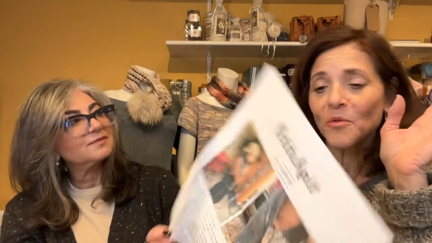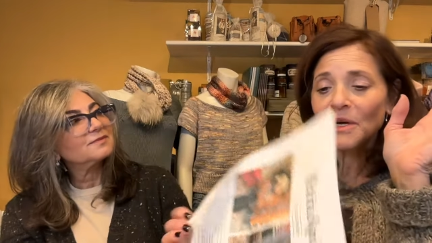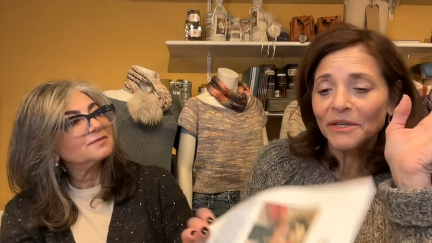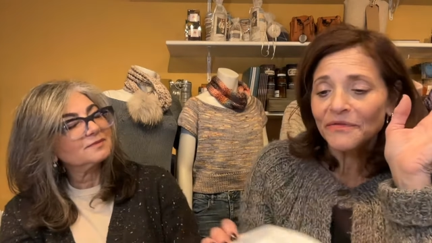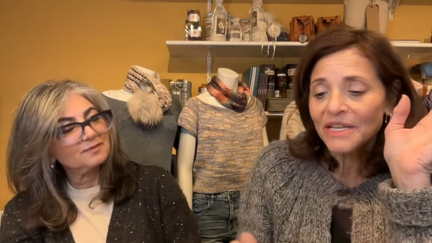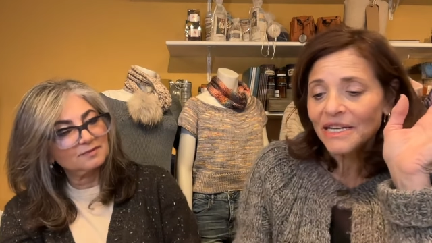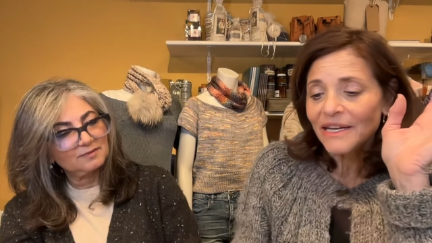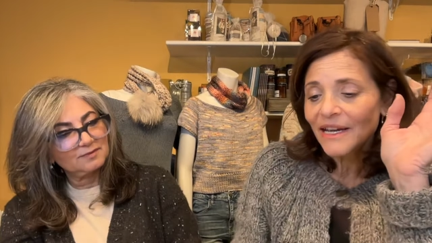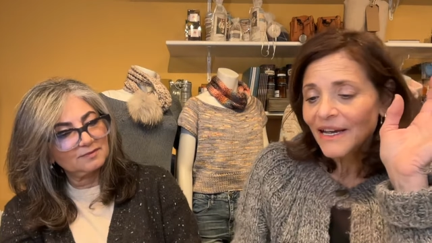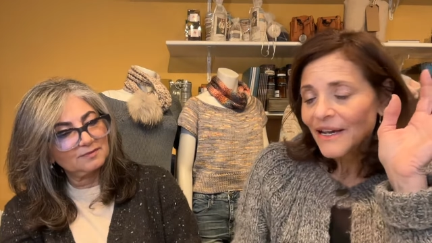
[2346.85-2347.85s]
Speaker 1: One of the
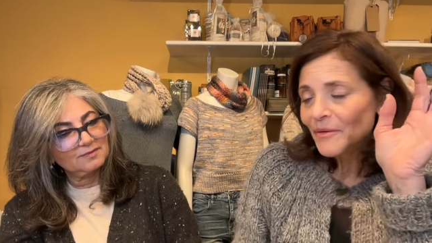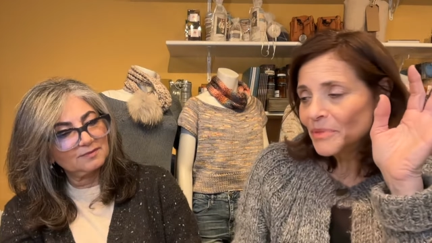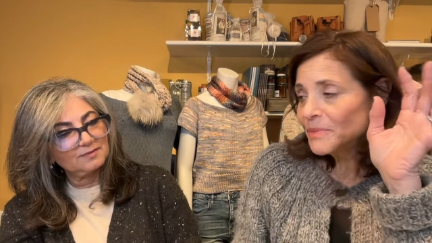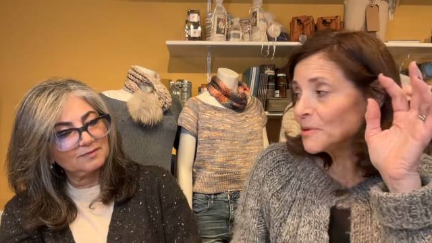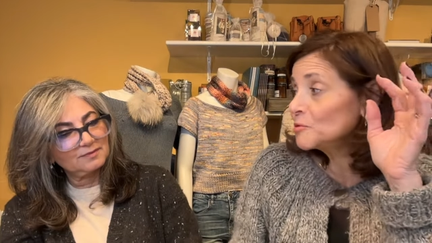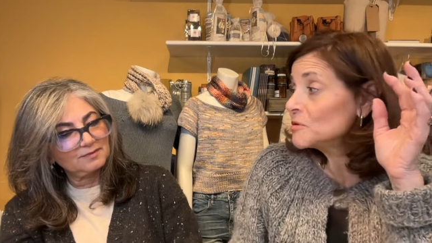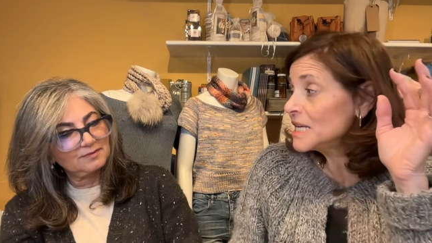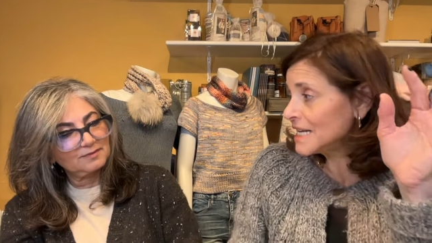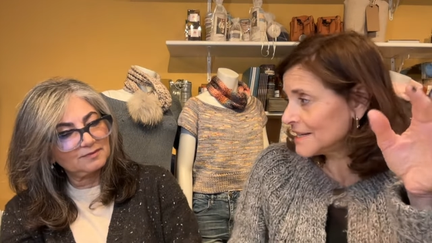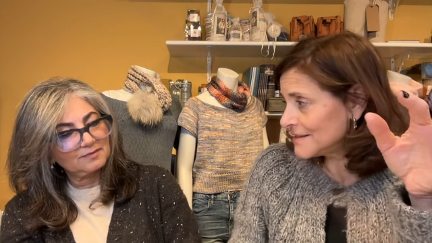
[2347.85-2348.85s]
people who
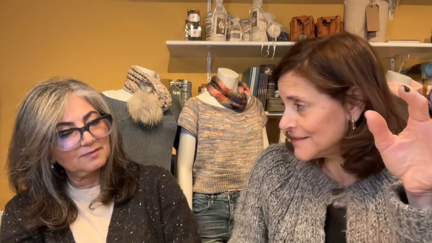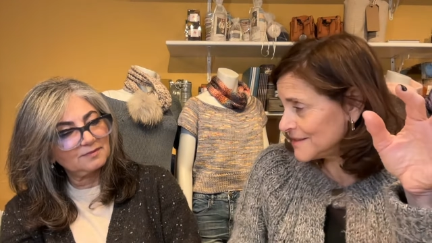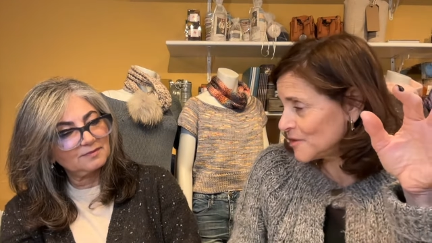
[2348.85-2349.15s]
knit it